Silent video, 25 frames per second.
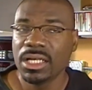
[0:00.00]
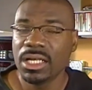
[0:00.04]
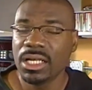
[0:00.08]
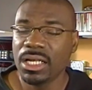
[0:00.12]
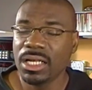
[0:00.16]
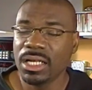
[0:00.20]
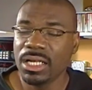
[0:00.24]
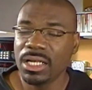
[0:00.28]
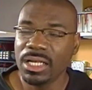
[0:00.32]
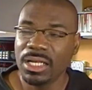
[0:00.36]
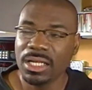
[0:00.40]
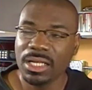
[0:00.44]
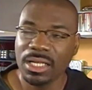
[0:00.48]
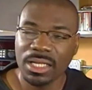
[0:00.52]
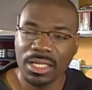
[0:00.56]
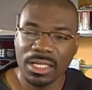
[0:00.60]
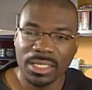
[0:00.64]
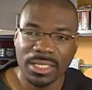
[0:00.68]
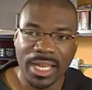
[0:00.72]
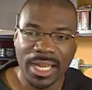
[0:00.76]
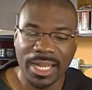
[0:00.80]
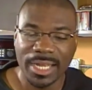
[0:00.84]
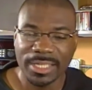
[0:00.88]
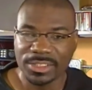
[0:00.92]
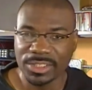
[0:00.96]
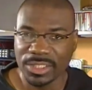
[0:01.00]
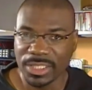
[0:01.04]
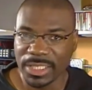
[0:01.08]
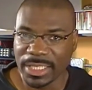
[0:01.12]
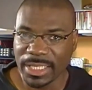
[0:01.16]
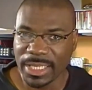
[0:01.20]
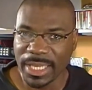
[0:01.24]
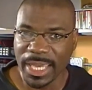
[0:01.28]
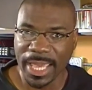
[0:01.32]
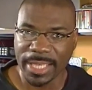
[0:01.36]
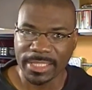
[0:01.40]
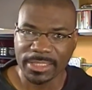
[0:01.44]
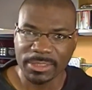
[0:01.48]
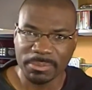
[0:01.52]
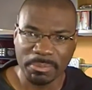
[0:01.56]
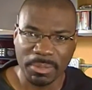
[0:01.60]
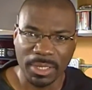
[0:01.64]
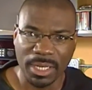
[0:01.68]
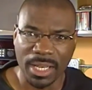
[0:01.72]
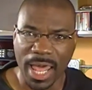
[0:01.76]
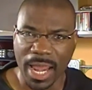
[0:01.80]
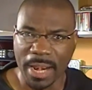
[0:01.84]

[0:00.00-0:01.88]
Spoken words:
not necessarily catch,